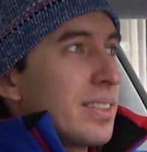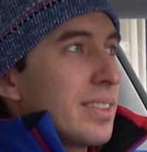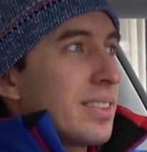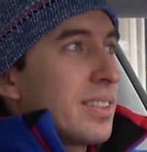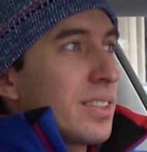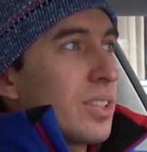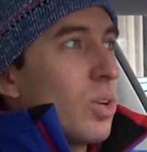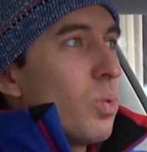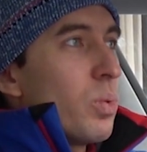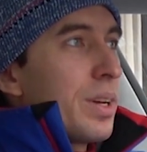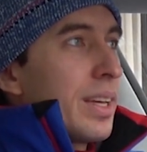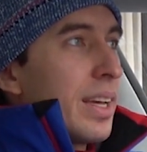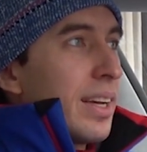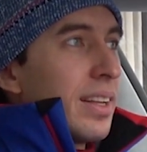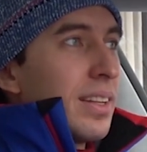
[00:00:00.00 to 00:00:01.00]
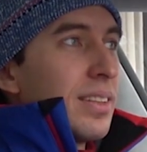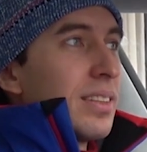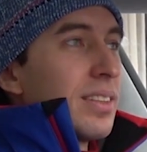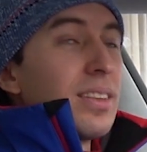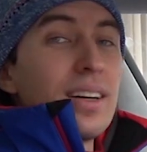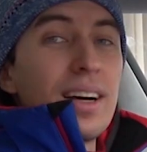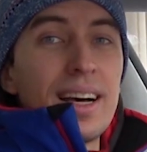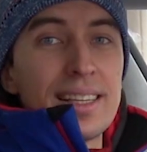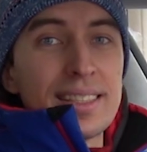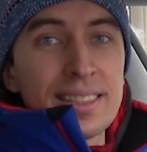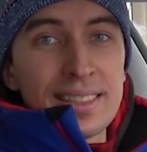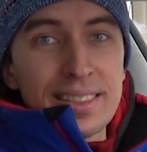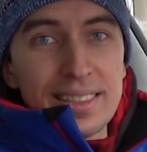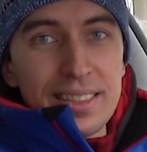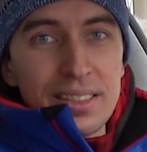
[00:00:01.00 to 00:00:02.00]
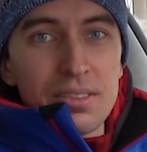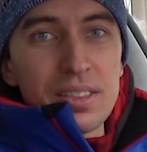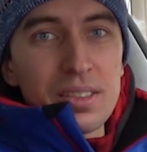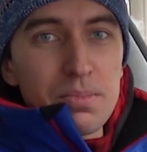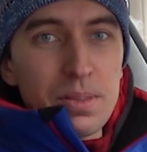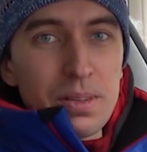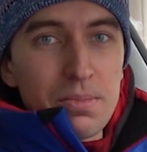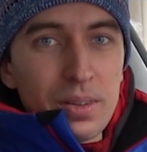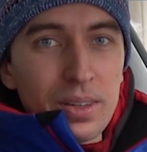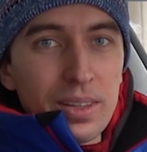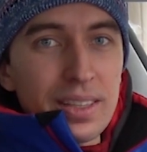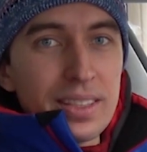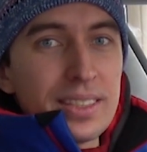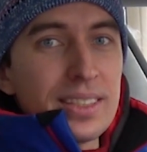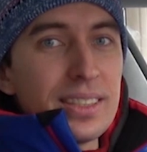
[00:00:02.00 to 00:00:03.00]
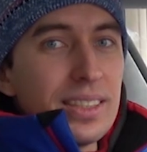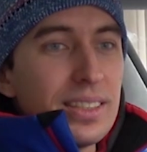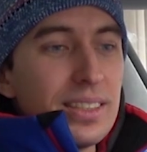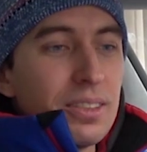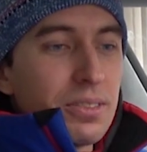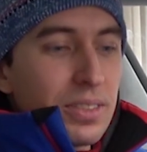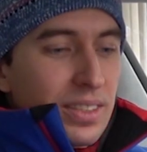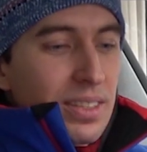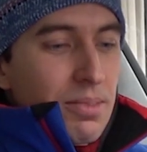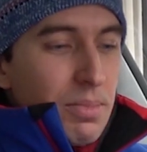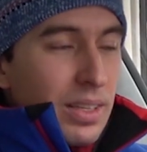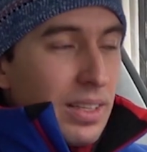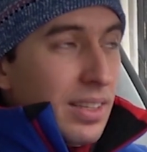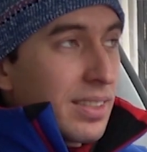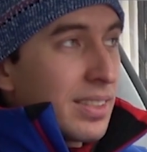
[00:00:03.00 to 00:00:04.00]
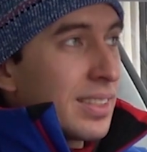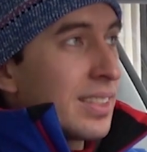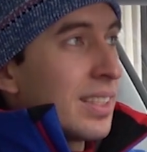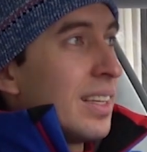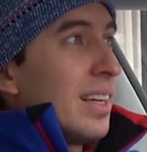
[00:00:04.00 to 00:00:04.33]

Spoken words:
so we can ask different people and see different opinions.